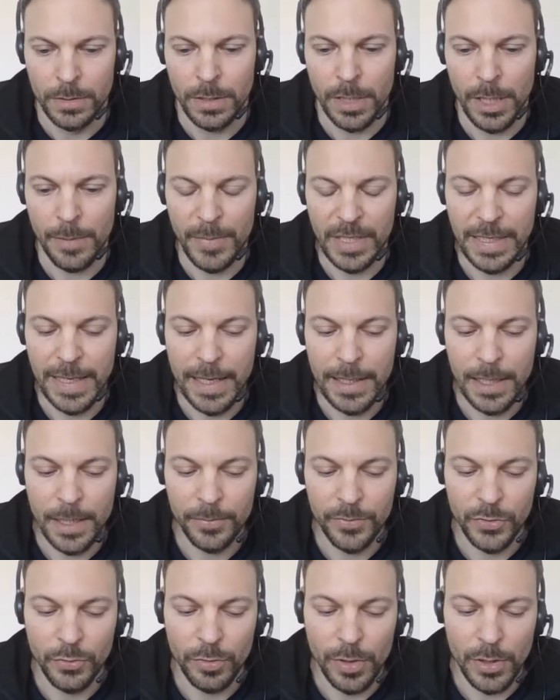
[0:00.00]
Um, again,
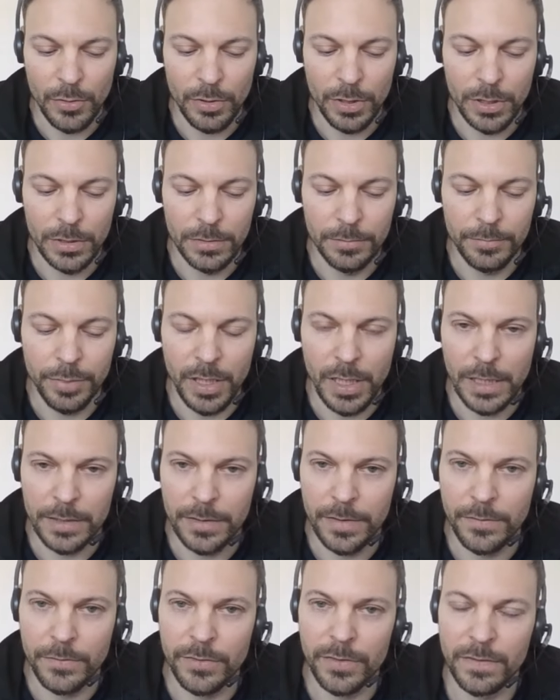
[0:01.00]
up to our
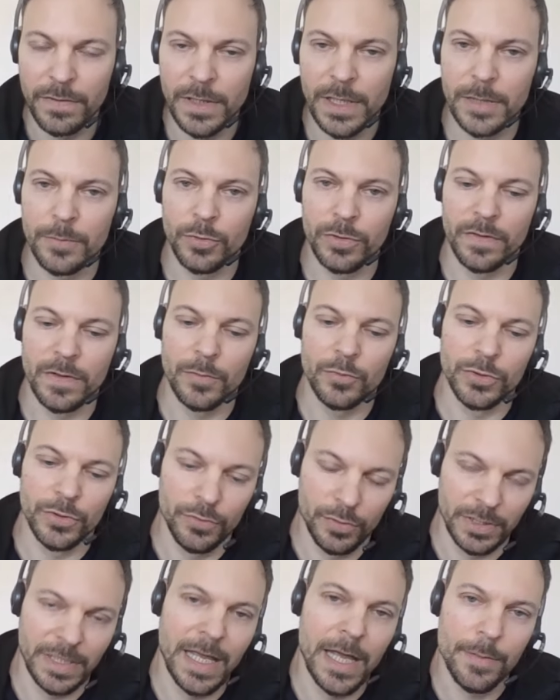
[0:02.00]
partners to decide what they want
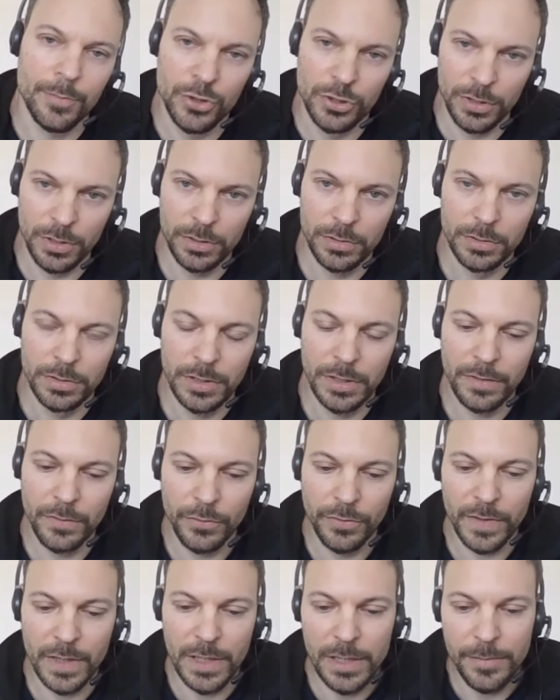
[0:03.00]
to encapture in
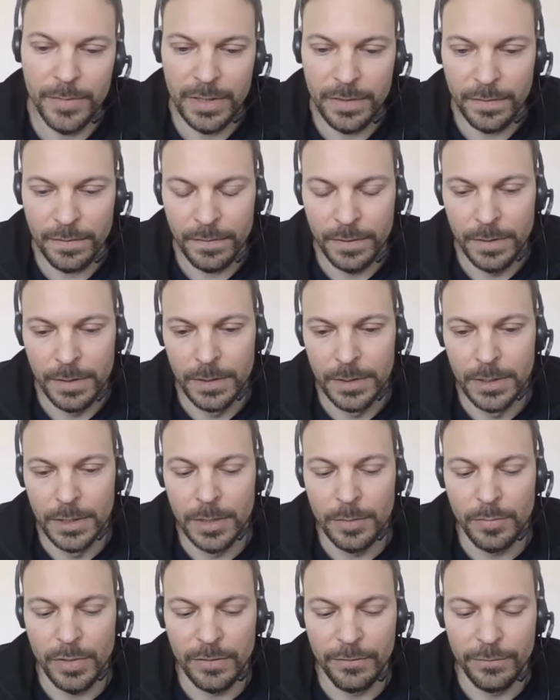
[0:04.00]
those elements.
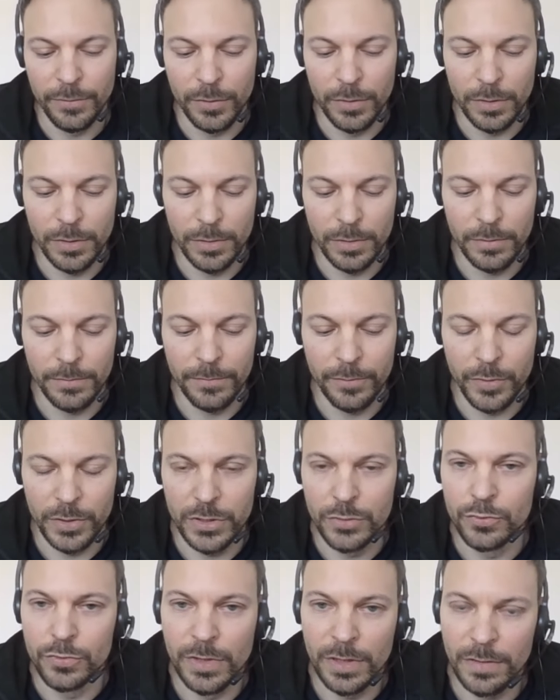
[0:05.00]
But for, for
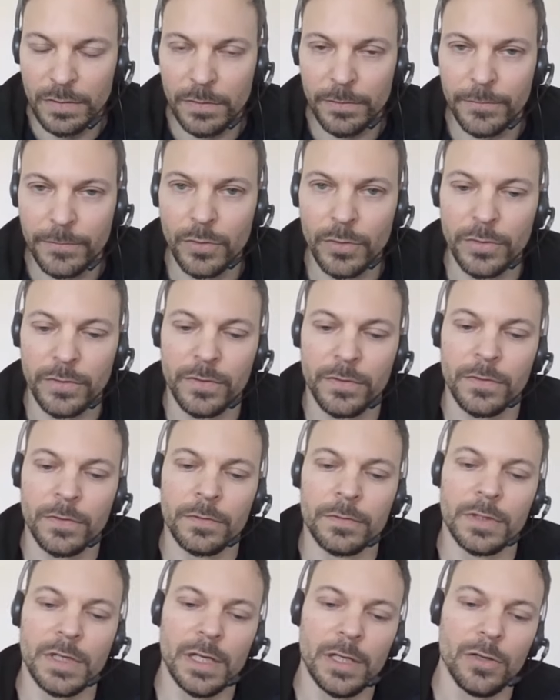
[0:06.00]
users, of course,
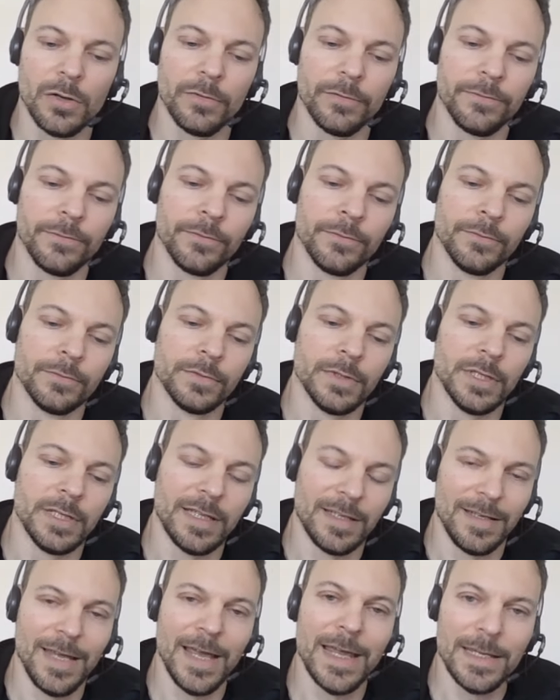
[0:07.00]
kind of
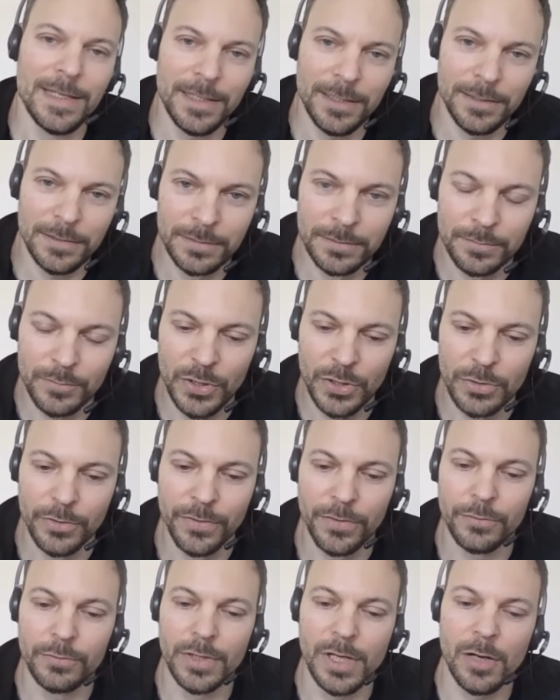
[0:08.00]
entertaining,
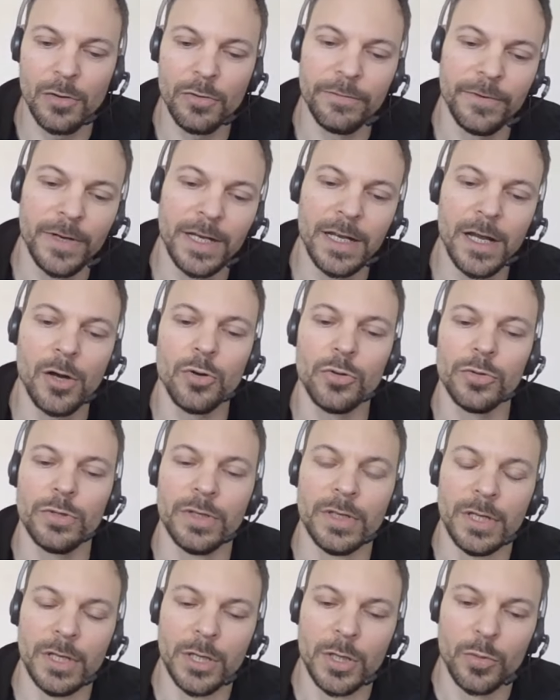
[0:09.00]
because you now find out
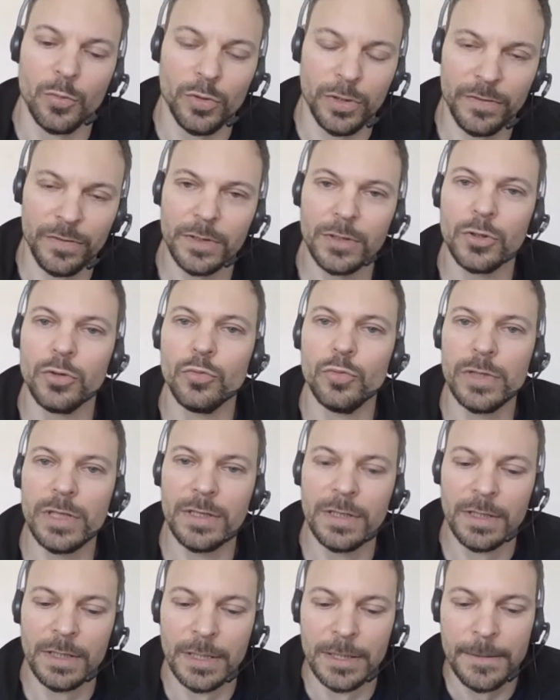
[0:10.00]
what is
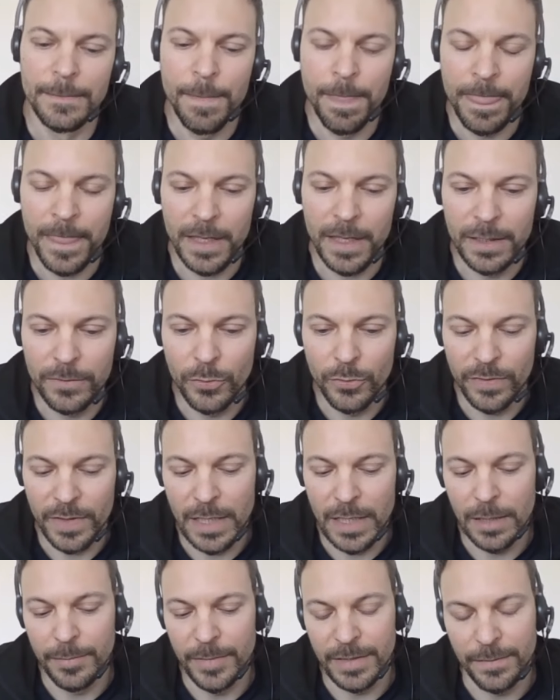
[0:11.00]
included in those
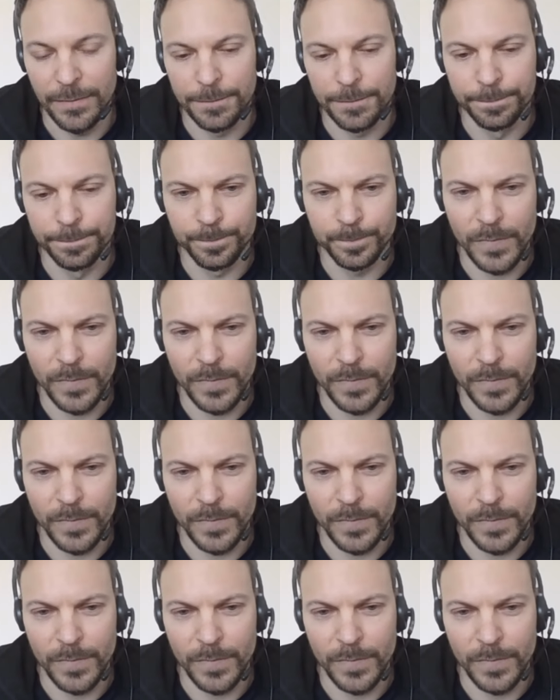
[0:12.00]
elements.